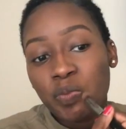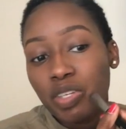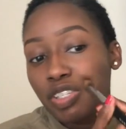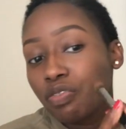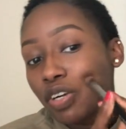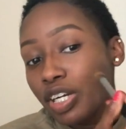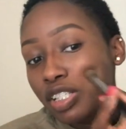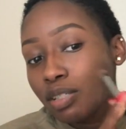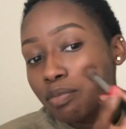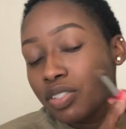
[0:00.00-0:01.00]
It's very
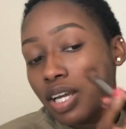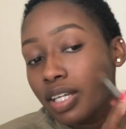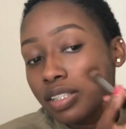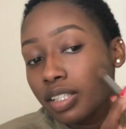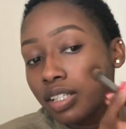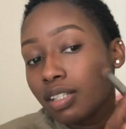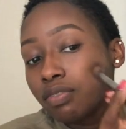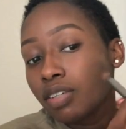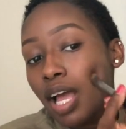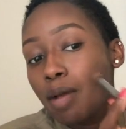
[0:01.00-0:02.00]

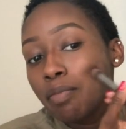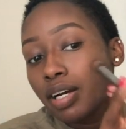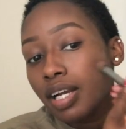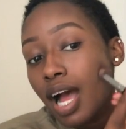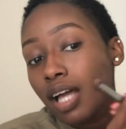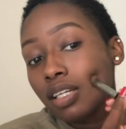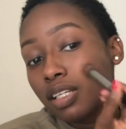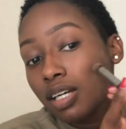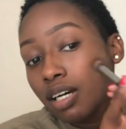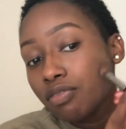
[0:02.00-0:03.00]
subjective, but I
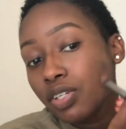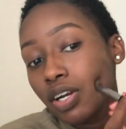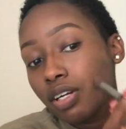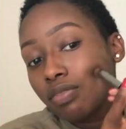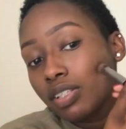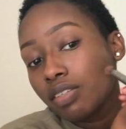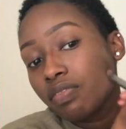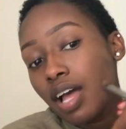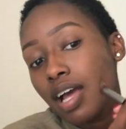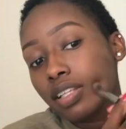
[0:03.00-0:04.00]
loved her for the
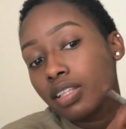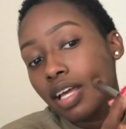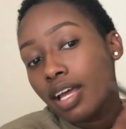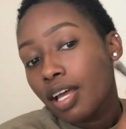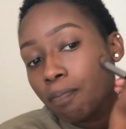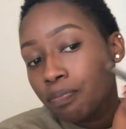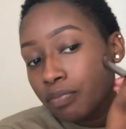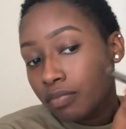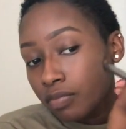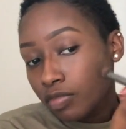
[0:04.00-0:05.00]
fact that
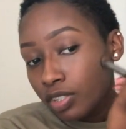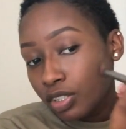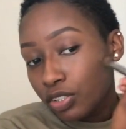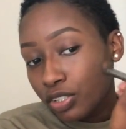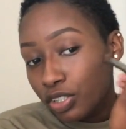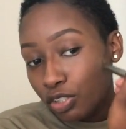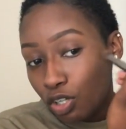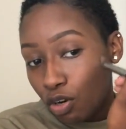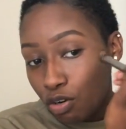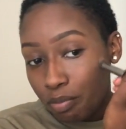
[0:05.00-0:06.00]
she
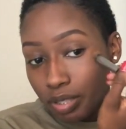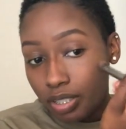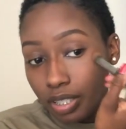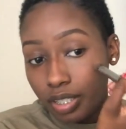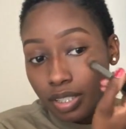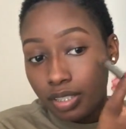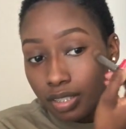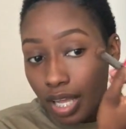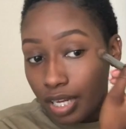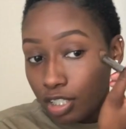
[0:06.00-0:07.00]
told me
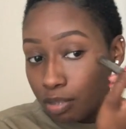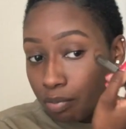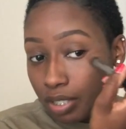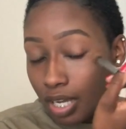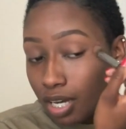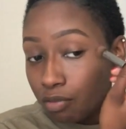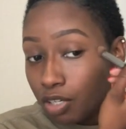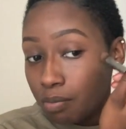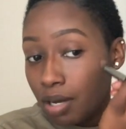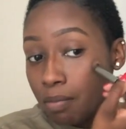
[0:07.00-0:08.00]
this, and it's been kind of
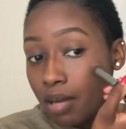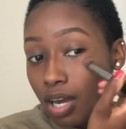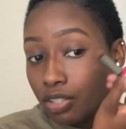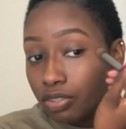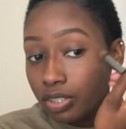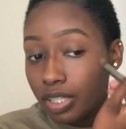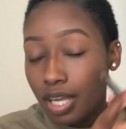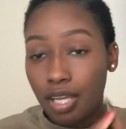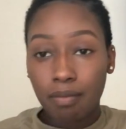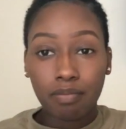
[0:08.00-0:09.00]
one of my mantras,
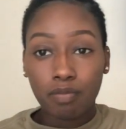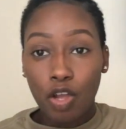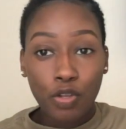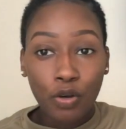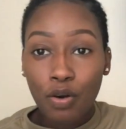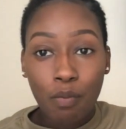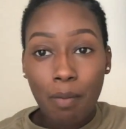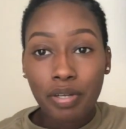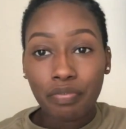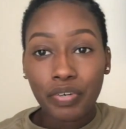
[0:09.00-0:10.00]
that you're a
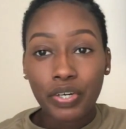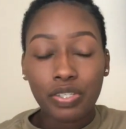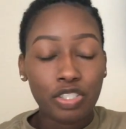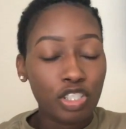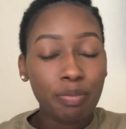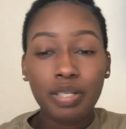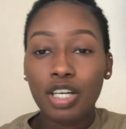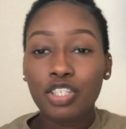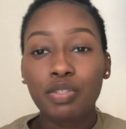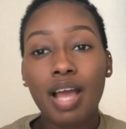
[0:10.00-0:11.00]
woman first. Just
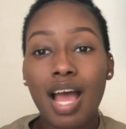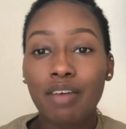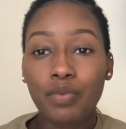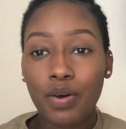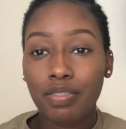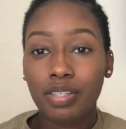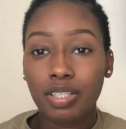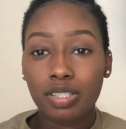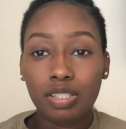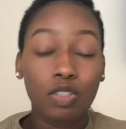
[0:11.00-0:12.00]
because you have on
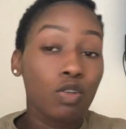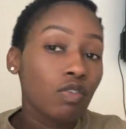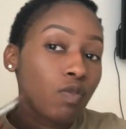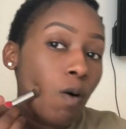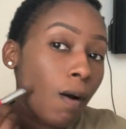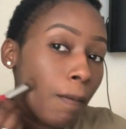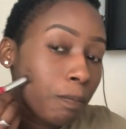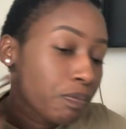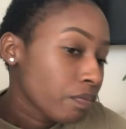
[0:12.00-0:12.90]
this uniform